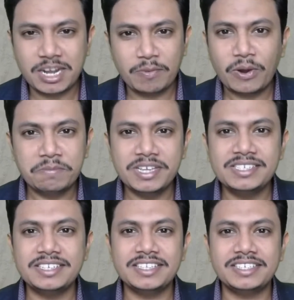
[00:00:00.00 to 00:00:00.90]
couple of
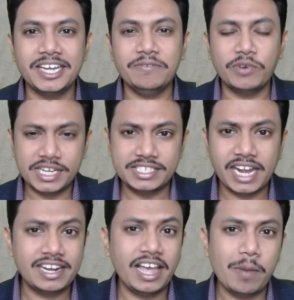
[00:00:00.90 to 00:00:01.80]
things at that time, what
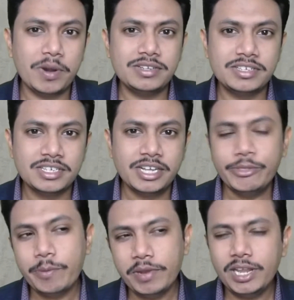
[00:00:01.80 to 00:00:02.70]
exactly happens?
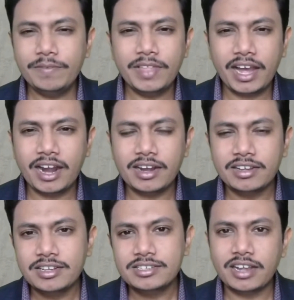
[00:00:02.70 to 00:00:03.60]
They believe that,
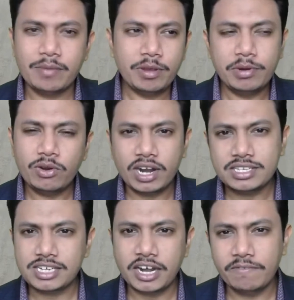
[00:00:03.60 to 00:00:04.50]
sir, I'm able to
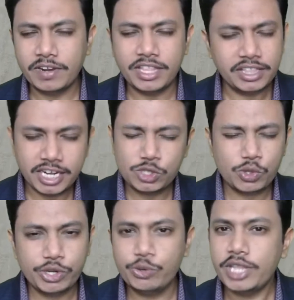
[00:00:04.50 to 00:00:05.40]
understand everything. There is no
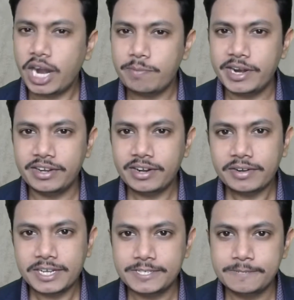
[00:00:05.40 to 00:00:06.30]
issue in that particular
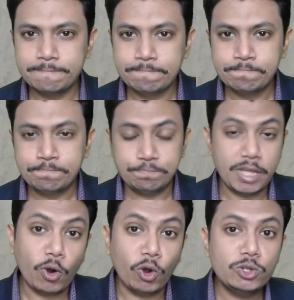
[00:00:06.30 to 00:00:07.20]
case.
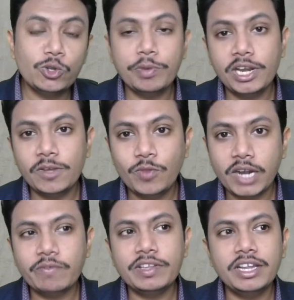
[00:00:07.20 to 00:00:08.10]
They also believe
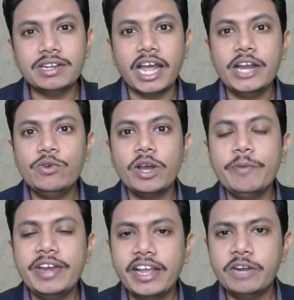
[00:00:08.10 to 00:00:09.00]
that when they try to
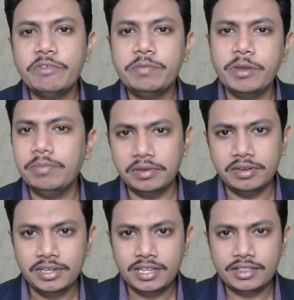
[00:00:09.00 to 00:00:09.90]
communicate with people,
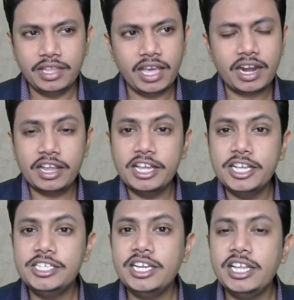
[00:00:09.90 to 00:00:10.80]
they are
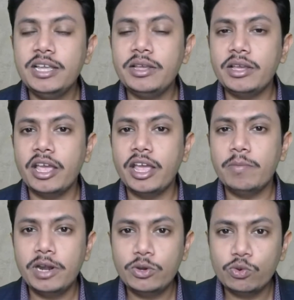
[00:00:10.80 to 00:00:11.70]
easily
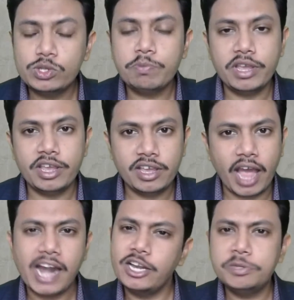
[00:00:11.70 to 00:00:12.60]
able to speak
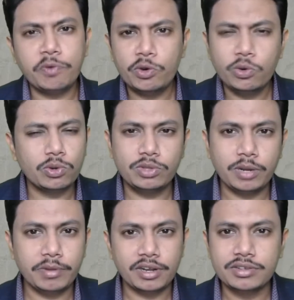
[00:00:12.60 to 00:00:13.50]
at least for 2 to
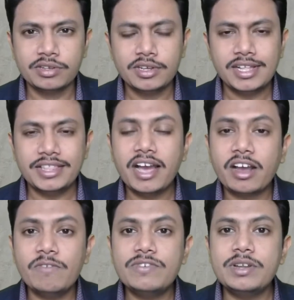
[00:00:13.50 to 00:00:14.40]
3 minutes. They are
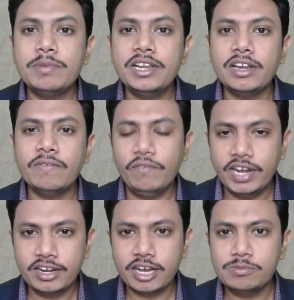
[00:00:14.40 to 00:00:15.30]
comfortable enough when
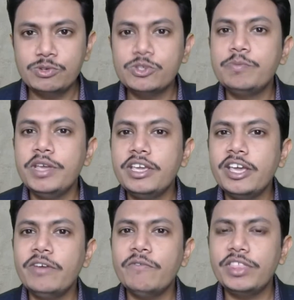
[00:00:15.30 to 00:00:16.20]
it comes to
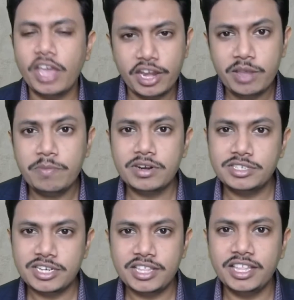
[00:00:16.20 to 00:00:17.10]
speaking with any
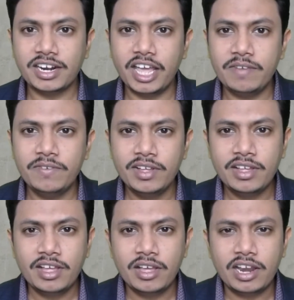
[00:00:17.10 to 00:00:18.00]
person in their life,
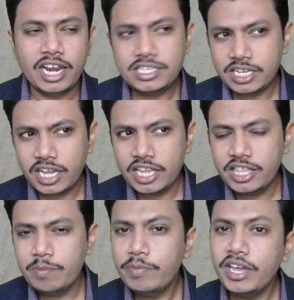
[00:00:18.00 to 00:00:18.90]
let's say in
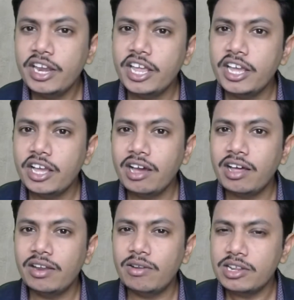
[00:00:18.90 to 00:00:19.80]
the beginning,
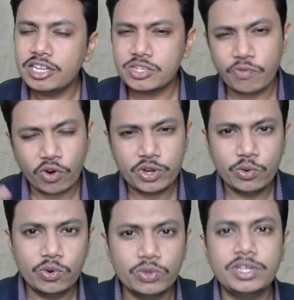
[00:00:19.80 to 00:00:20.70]
just for
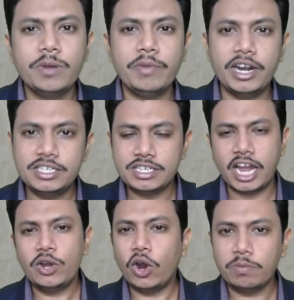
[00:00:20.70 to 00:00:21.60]
2 to 3 minutes
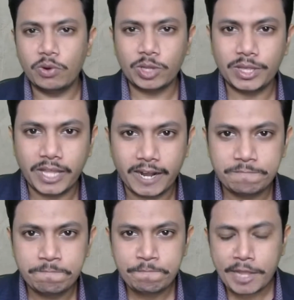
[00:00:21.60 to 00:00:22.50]
and not more than that.
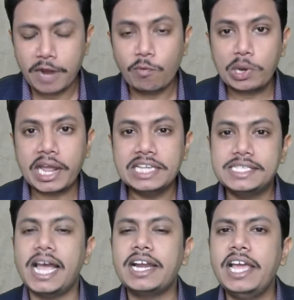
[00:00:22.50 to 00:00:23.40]
And what
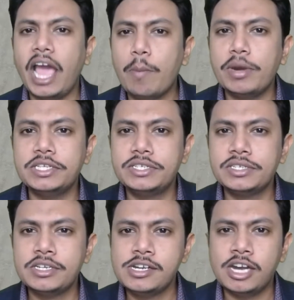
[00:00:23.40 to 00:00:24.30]
exactly
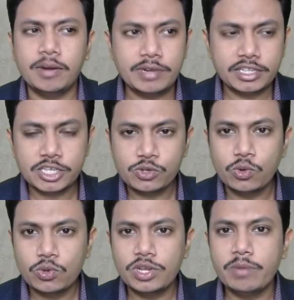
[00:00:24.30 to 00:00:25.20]
happens after this 2
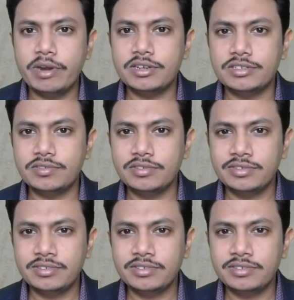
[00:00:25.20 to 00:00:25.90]
to 3 minutes?